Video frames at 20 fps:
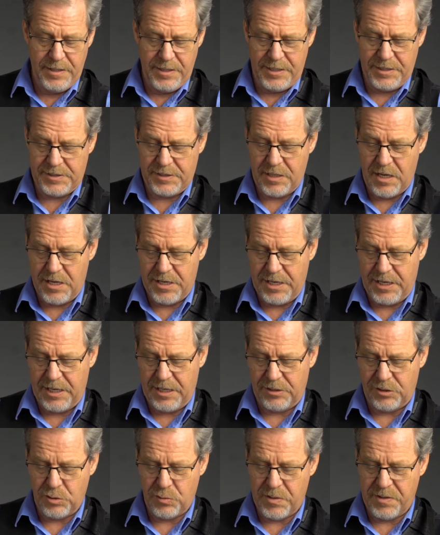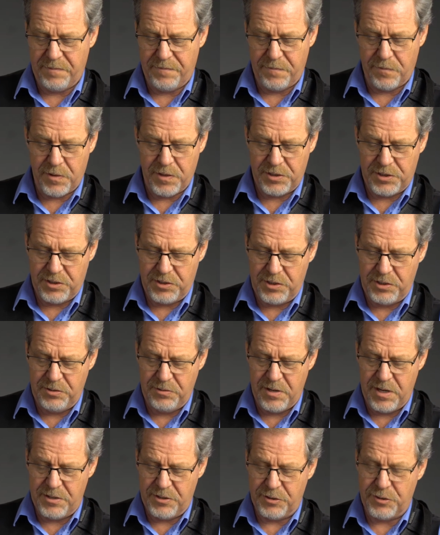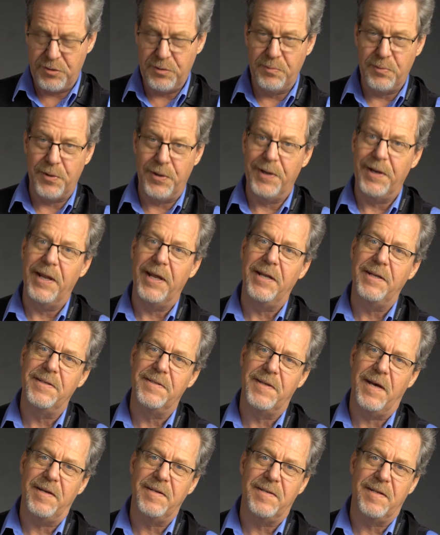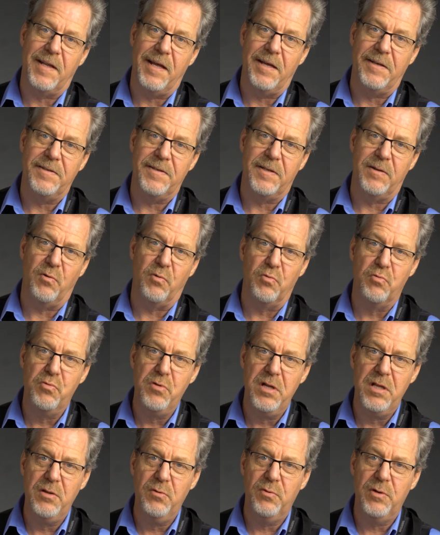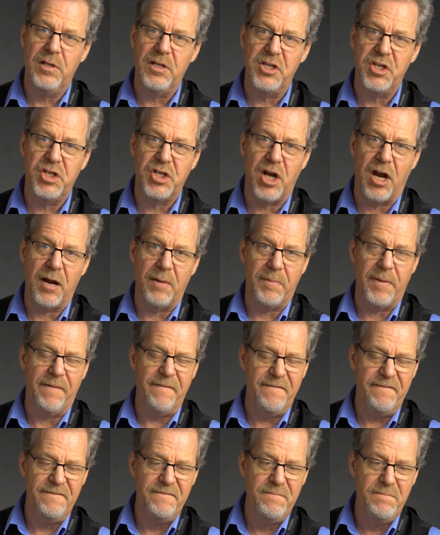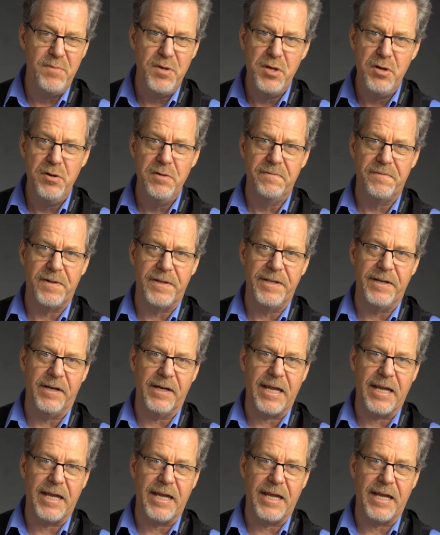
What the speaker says: It's got a 24 to 200 2.8 Zeiss lens, really sharp, beautiful little